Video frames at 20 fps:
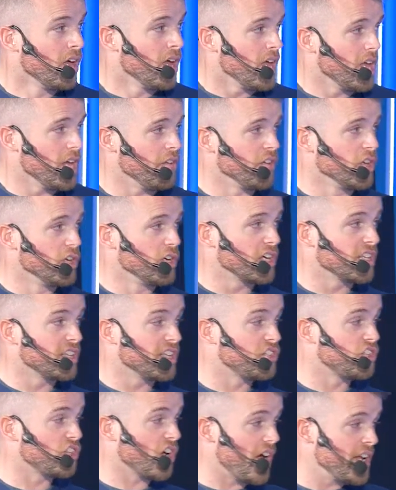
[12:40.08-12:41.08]
If you look at the
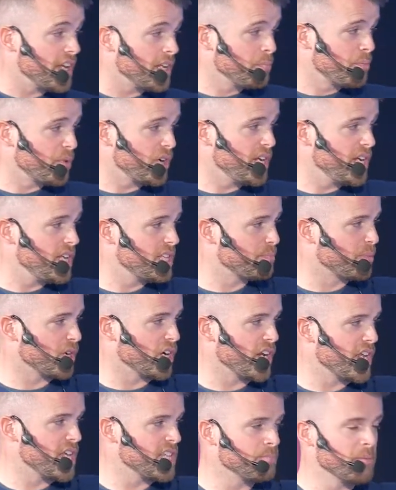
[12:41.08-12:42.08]
giant breeds,
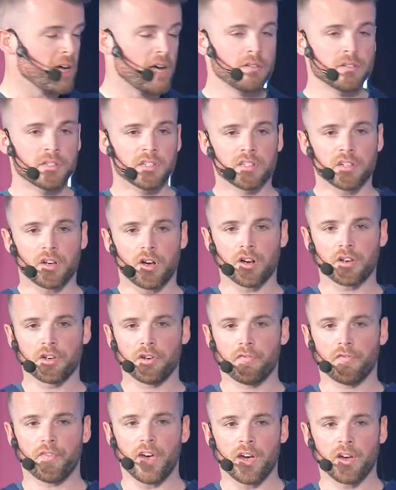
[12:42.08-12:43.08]
Bernese Mountain Dog,
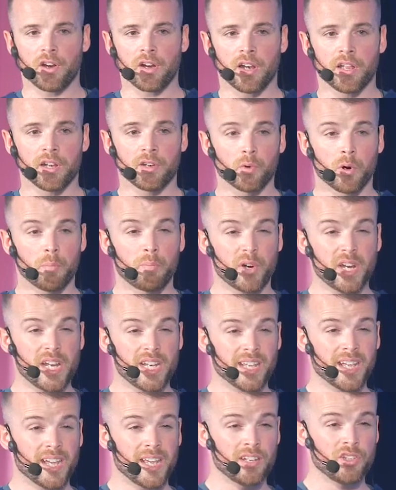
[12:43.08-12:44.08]
Newfoundland, we're
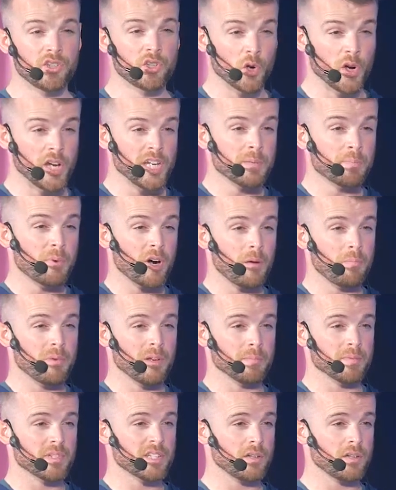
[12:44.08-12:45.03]
breeding in joint problems.